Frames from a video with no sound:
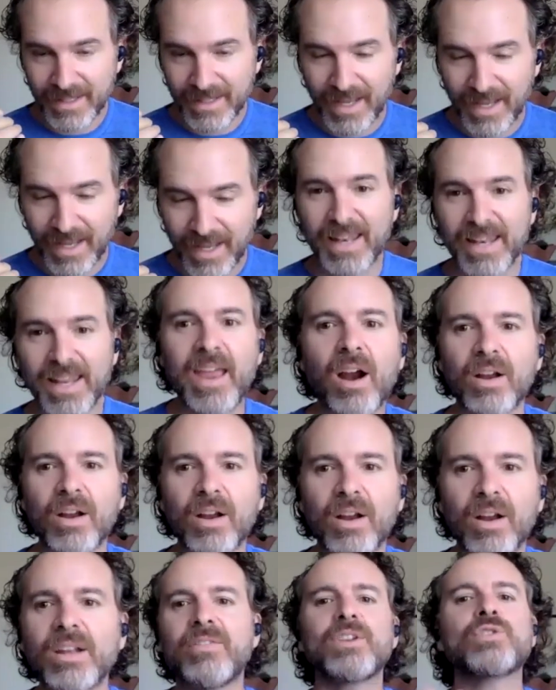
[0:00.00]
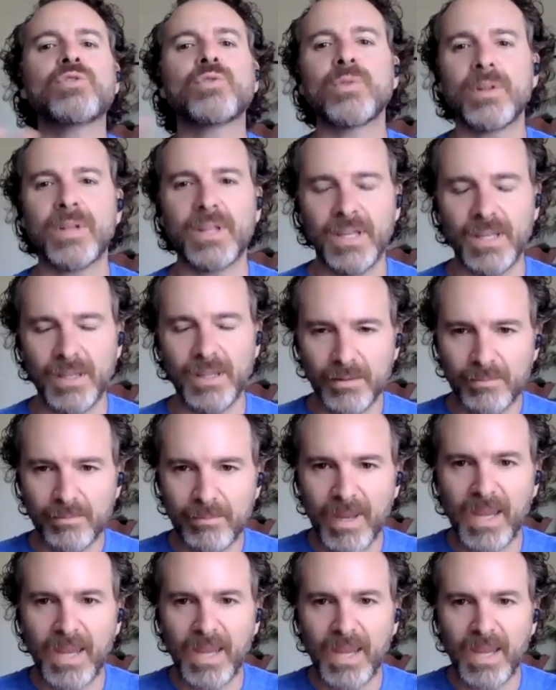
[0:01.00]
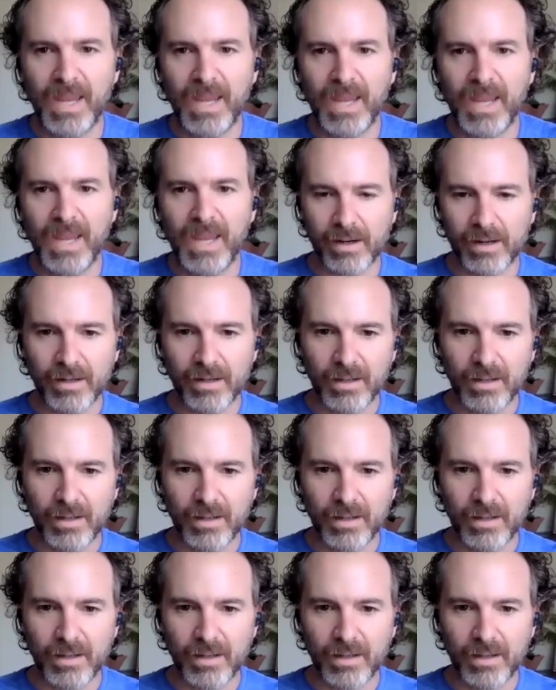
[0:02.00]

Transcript: they are individually made better.